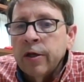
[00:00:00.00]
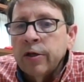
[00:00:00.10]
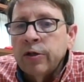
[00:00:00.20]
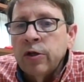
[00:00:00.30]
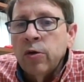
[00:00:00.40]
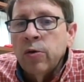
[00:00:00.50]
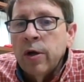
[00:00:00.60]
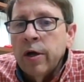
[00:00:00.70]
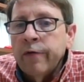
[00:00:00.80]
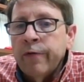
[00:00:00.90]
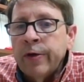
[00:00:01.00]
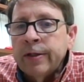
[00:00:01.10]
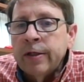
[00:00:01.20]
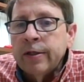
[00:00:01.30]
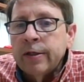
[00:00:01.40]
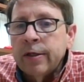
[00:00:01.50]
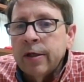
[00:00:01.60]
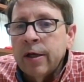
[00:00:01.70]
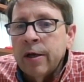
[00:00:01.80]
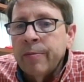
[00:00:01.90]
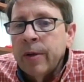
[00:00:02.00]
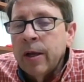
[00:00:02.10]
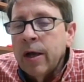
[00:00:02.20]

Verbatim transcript: So, for instance, um,